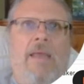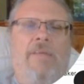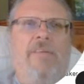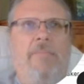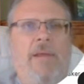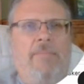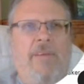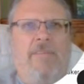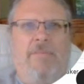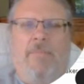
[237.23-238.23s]
sometimes
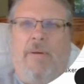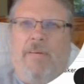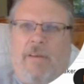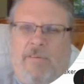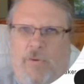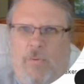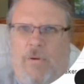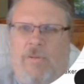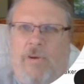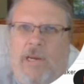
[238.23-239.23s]
as much as 2
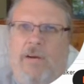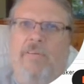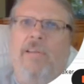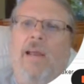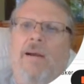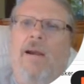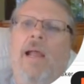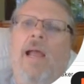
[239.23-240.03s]
or 3 years later.